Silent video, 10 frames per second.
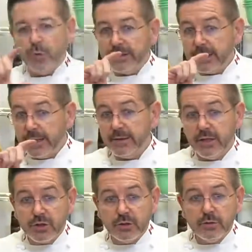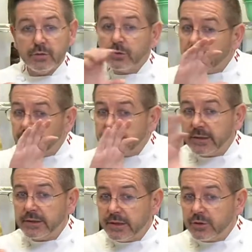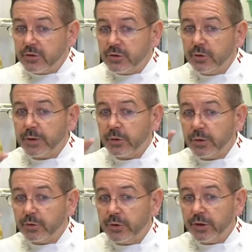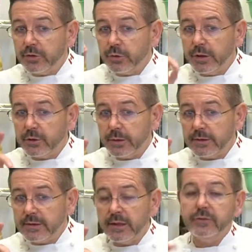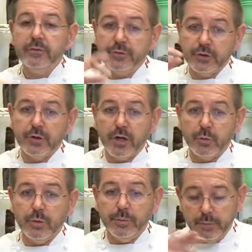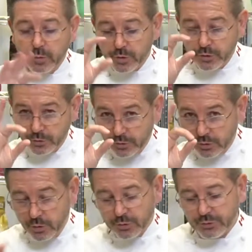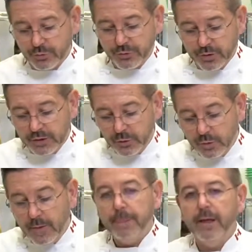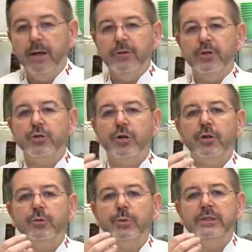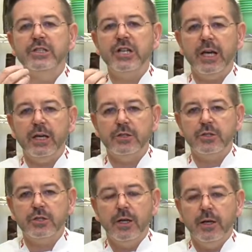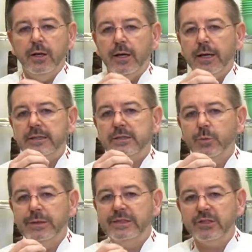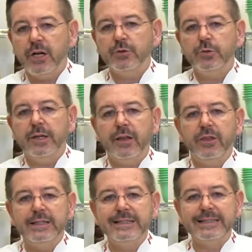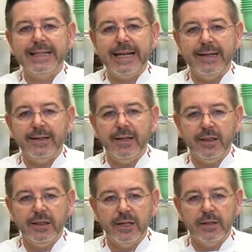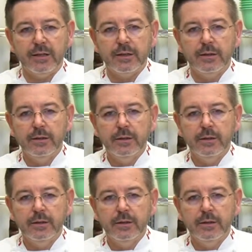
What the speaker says: crystallization, so crystallization zone between 32 and 27, for the dark will be more close to 32, the chocolate will change. It will start to get slightly thicker.